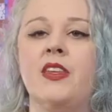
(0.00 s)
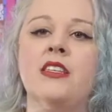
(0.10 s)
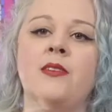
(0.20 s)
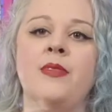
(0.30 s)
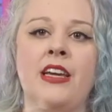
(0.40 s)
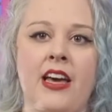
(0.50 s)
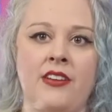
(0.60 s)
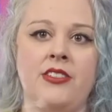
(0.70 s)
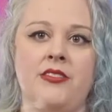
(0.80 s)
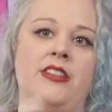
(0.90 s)
Something
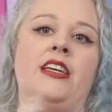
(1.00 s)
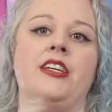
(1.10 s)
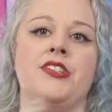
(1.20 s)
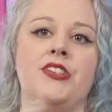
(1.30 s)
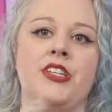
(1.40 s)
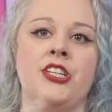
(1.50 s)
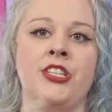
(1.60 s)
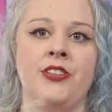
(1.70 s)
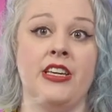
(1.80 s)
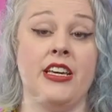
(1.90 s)
I was really interested in
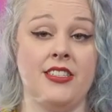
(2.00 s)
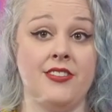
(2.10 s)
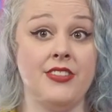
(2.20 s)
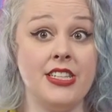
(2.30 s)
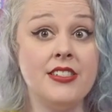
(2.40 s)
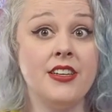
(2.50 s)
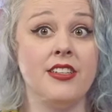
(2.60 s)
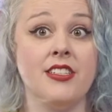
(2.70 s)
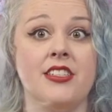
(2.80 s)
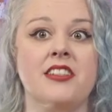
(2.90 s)
doing as a
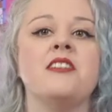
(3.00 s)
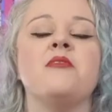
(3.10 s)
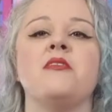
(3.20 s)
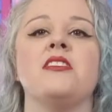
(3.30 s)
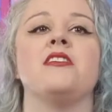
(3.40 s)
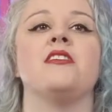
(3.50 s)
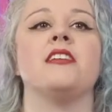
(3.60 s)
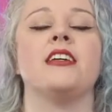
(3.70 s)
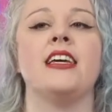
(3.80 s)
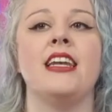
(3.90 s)
researcher was
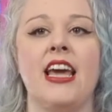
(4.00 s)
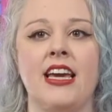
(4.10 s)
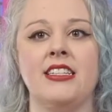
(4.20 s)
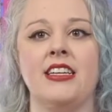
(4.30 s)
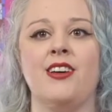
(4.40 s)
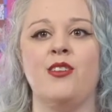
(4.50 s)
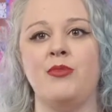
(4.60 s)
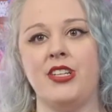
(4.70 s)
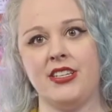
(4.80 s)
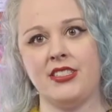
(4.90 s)
connecting
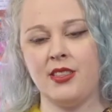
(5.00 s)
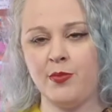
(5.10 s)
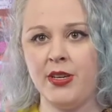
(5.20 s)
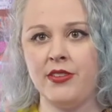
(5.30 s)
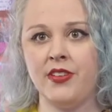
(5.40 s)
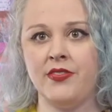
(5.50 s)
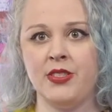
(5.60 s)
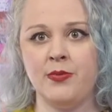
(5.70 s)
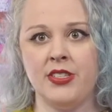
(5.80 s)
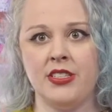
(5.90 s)
objects that the Pitt
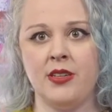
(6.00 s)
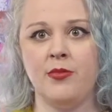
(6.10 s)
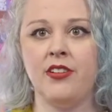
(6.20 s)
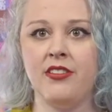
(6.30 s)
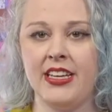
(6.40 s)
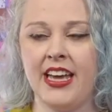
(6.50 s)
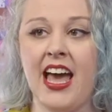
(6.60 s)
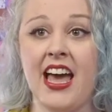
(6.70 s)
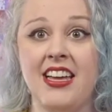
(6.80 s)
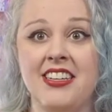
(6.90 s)
Rivers Museum already
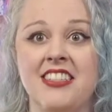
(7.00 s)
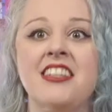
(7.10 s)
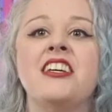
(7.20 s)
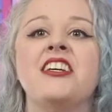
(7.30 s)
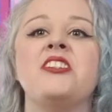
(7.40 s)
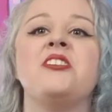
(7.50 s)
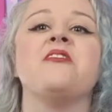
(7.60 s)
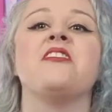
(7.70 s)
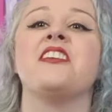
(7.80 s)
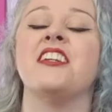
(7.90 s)
had
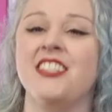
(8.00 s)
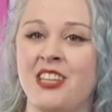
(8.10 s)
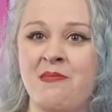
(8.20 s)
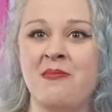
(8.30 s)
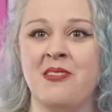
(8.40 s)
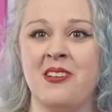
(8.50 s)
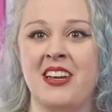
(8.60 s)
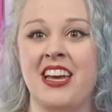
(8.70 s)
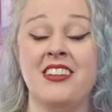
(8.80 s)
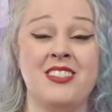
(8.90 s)
to
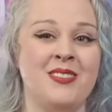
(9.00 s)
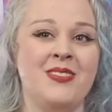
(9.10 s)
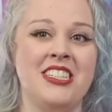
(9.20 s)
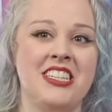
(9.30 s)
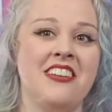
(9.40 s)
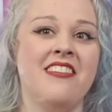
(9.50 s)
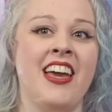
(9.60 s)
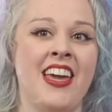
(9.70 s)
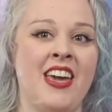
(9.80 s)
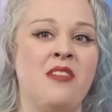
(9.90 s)
contemporary
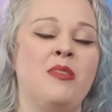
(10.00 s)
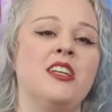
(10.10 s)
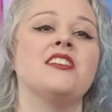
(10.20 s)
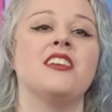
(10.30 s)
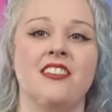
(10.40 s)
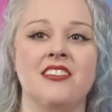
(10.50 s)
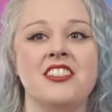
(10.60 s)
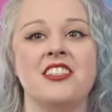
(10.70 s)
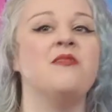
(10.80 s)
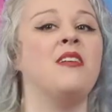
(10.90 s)
LGBTQIA+
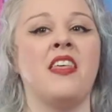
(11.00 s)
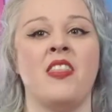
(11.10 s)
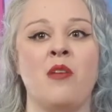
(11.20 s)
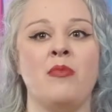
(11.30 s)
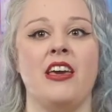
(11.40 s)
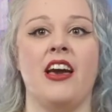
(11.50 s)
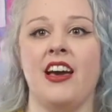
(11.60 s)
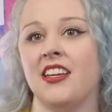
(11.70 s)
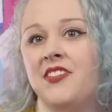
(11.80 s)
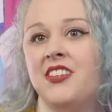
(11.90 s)
culture, whether that be
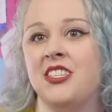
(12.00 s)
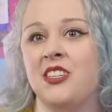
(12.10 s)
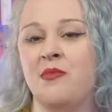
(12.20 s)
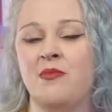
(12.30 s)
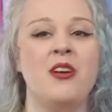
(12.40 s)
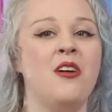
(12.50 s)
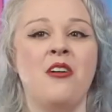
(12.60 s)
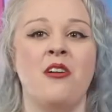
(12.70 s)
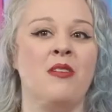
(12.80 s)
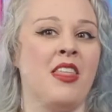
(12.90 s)
activism
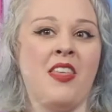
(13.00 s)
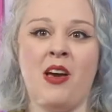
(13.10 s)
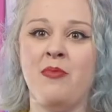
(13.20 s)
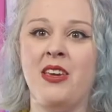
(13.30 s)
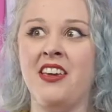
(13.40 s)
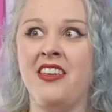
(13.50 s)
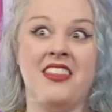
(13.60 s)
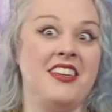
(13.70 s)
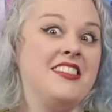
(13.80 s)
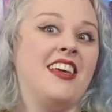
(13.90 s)
or whether that be
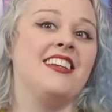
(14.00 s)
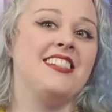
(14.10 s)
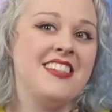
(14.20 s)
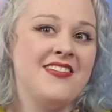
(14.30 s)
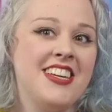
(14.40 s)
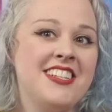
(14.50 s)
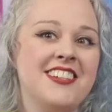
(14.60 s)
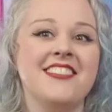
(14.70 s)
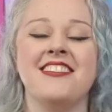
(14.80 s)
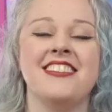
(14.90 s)
things like TV
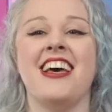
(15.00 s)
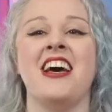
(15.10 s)
shows.